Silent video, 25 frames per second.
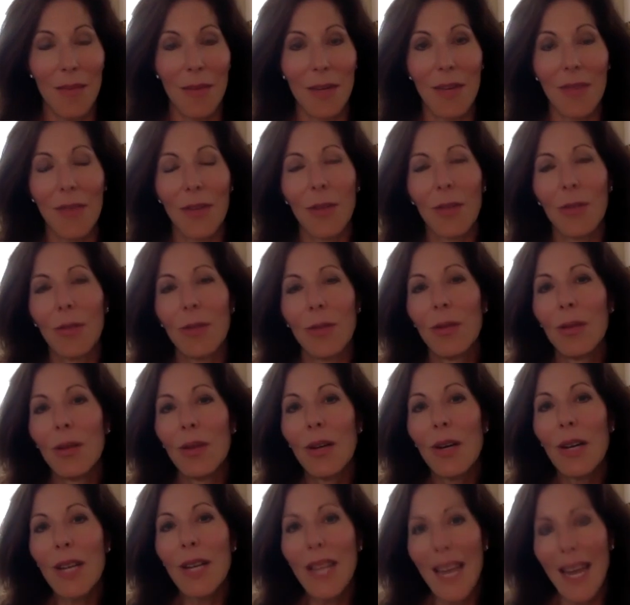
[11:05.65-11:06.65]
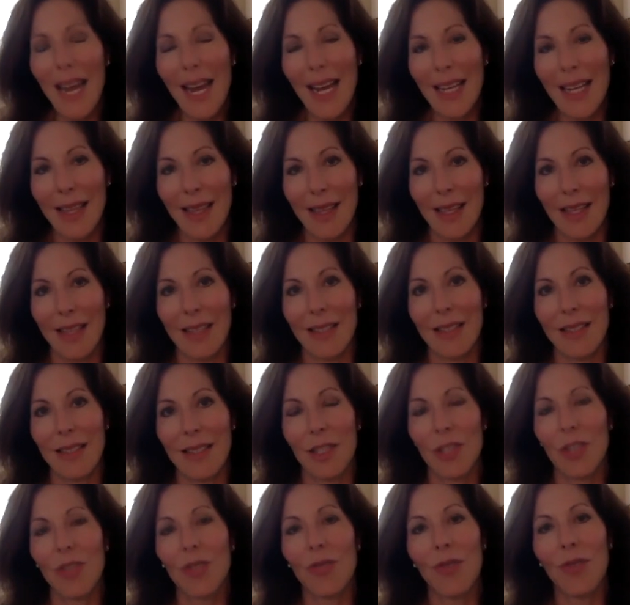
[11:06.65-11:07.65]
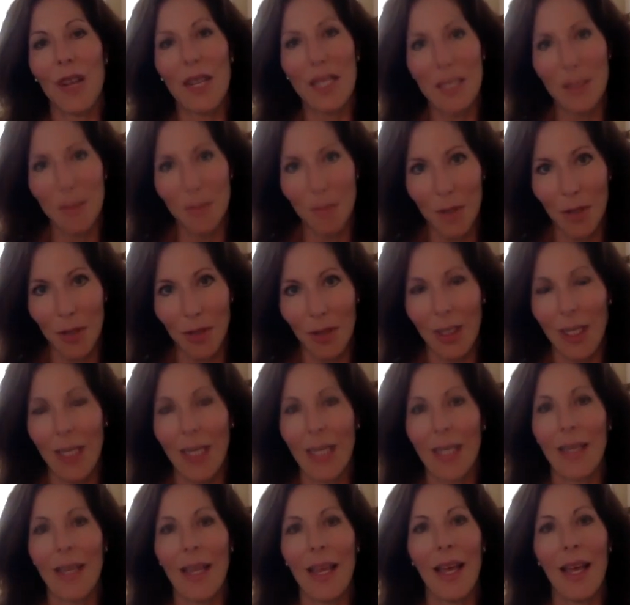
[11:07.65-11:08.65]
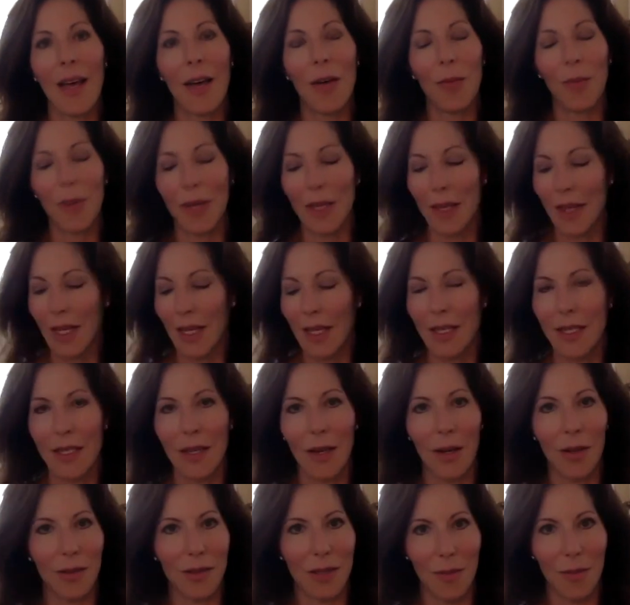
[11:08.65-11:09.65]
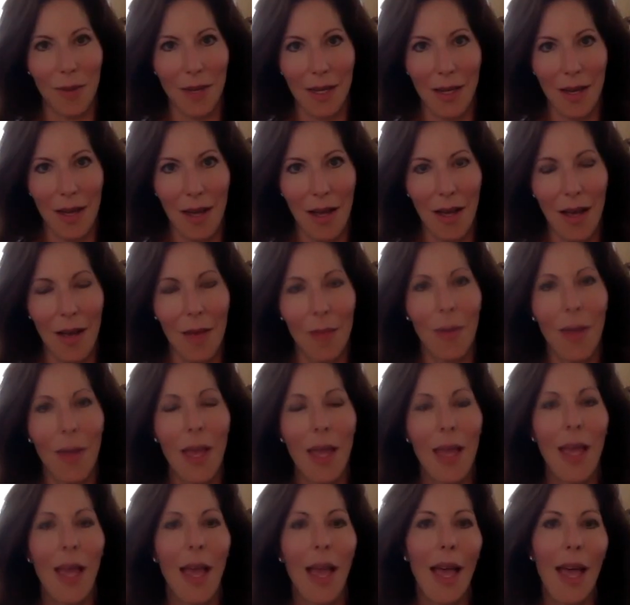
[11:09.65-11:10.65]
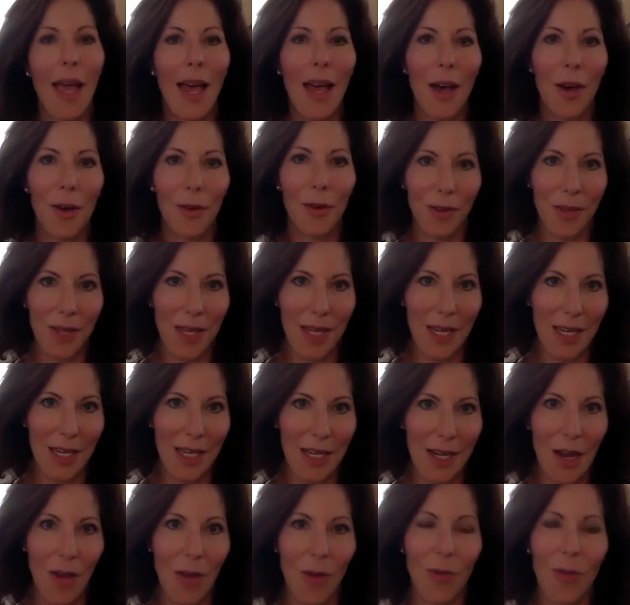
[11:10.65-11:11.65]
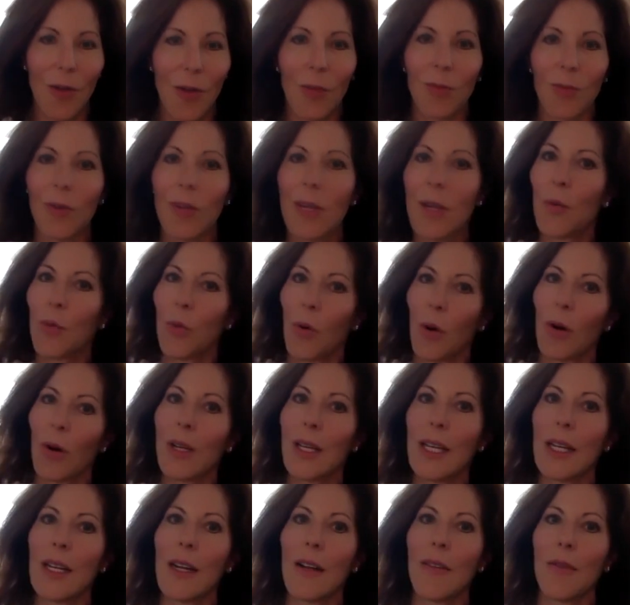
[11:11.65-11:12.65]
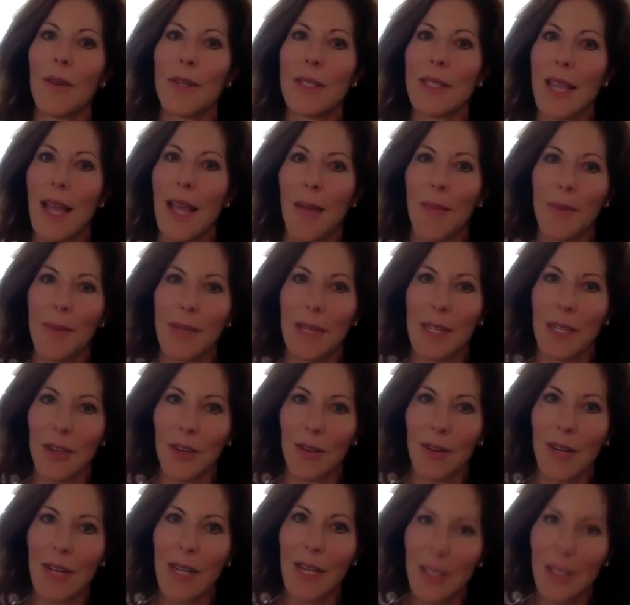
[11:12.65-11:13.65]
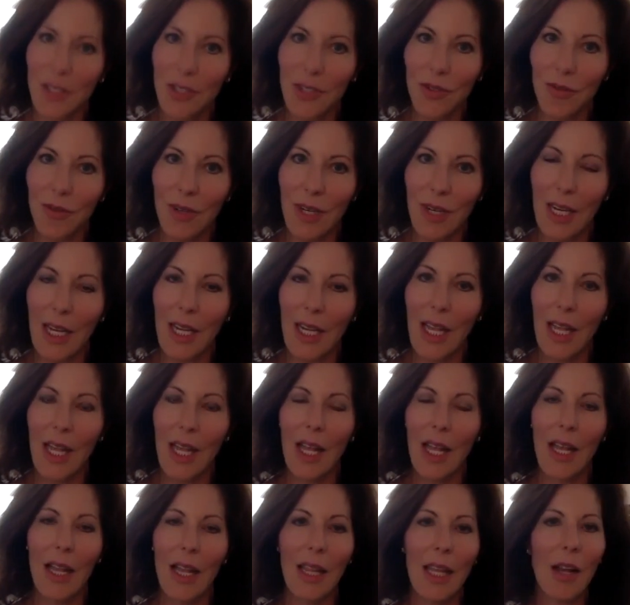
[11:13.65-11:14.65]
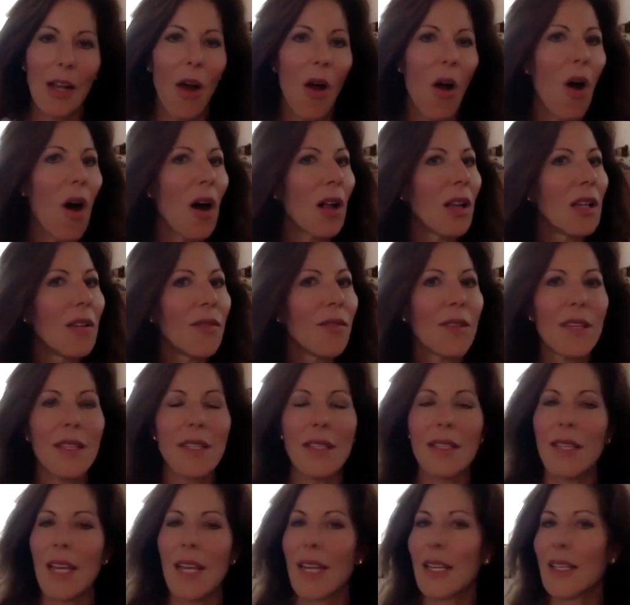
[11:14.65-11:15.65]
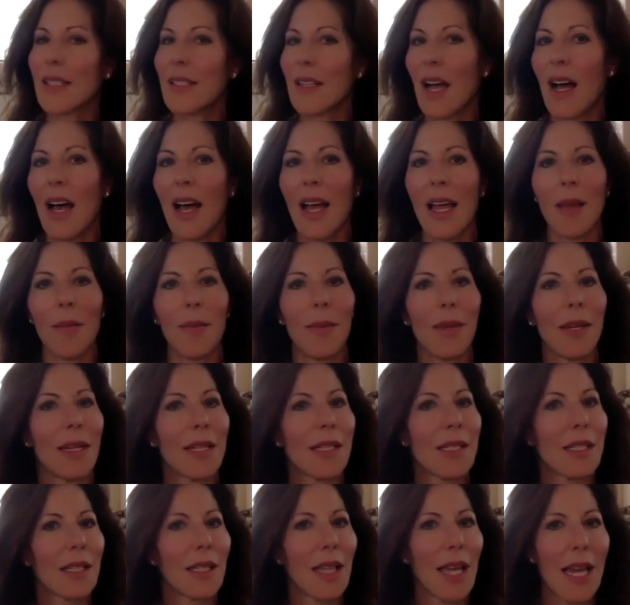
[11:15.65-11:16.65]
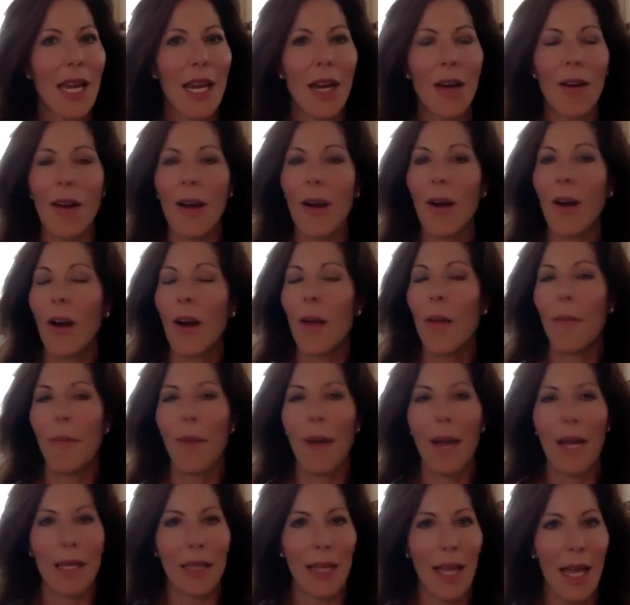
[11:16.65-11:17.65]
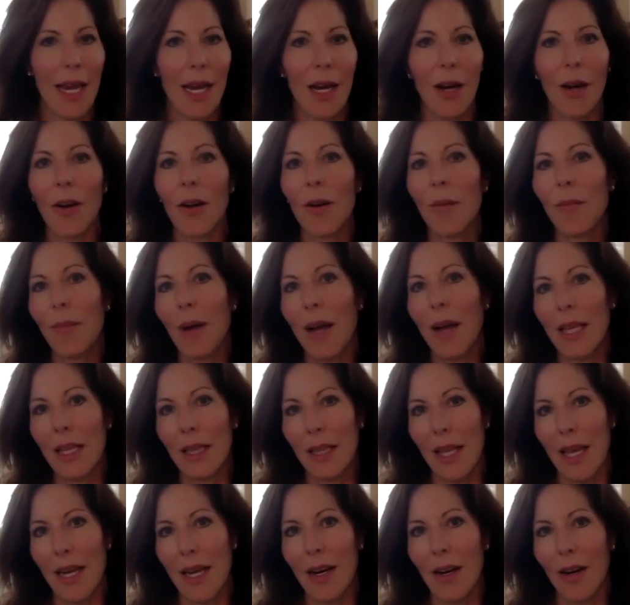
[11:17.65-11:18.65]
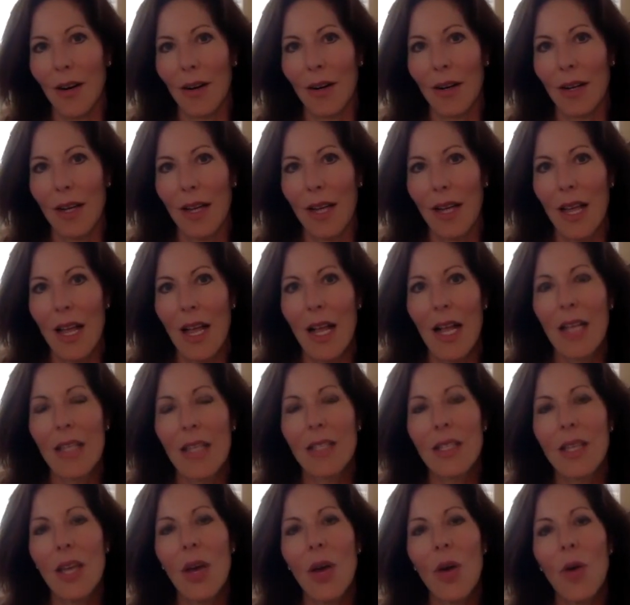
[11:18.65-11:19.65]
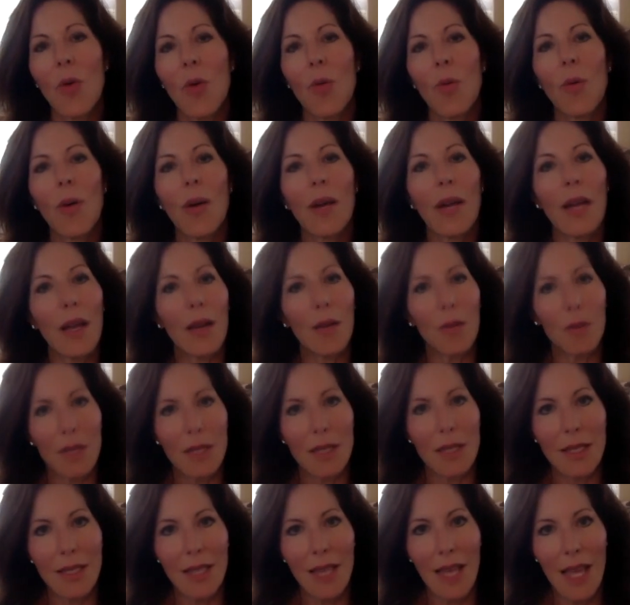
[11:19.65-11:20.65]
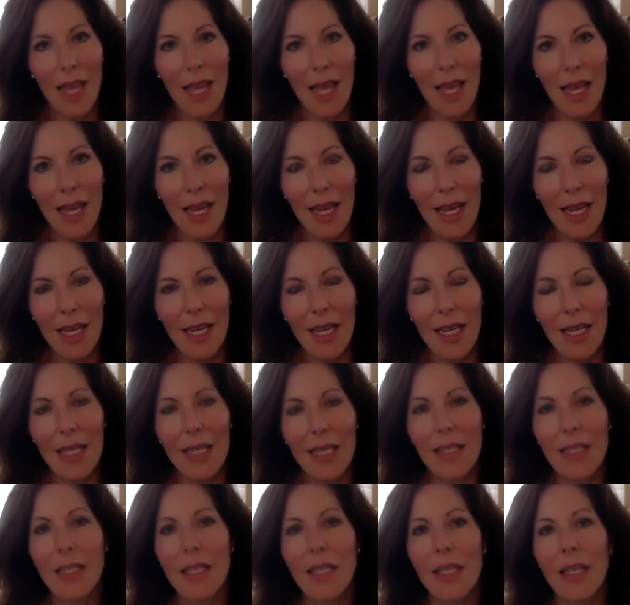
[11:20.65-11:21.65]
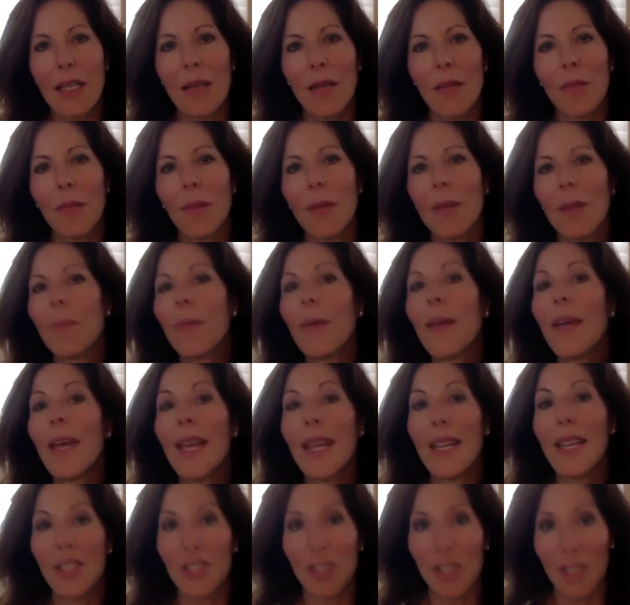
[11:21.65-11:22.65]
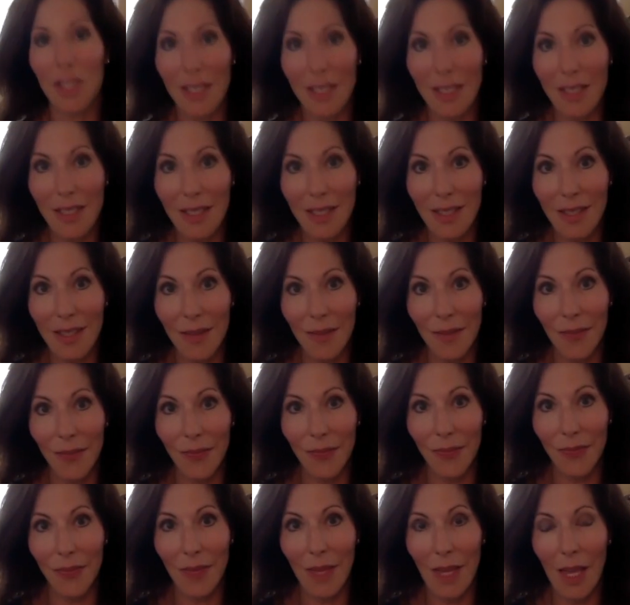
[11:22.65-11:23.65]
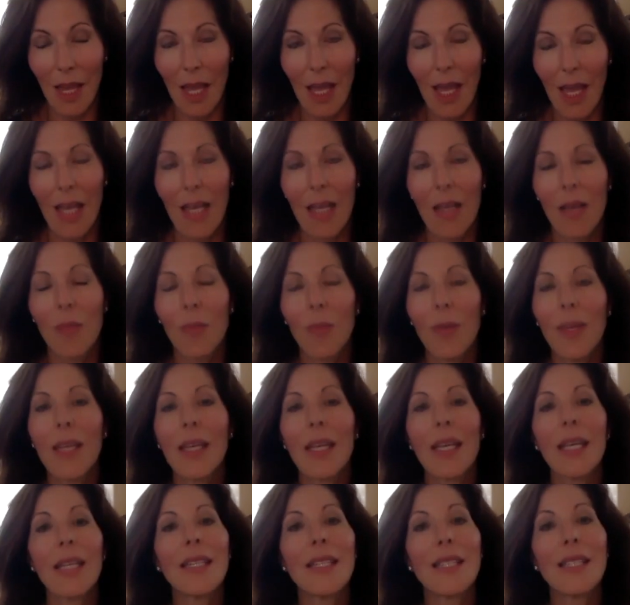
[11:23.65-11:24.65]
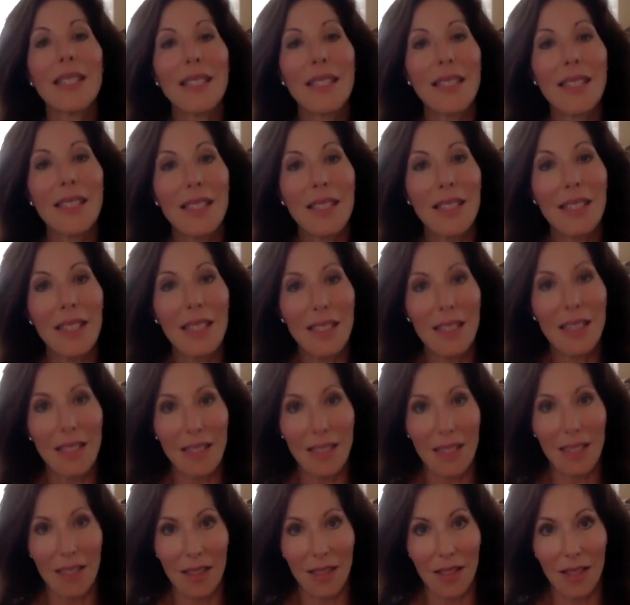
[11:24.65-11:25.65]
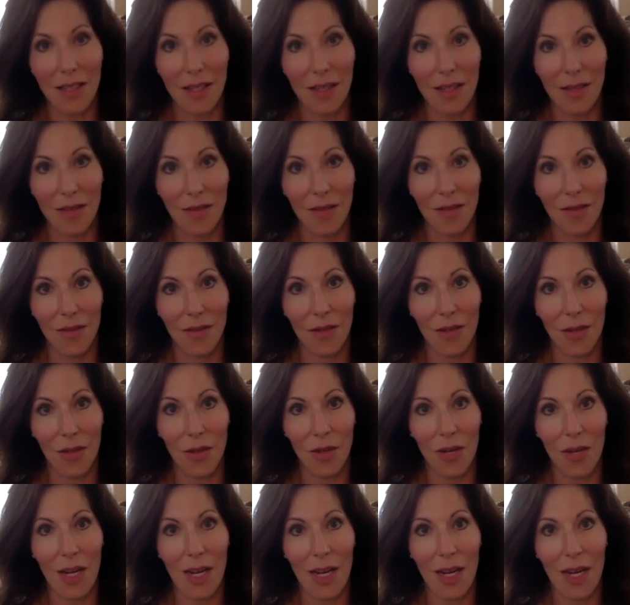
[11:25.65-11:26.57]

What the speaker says: But if you look at this, the trust building, the helping the adult become healthy, you know, the reworking of what's happened in your history, like, all of this takes time, and it's layer by layer by layer. So what I would say is, be patient, be consistent. Okay.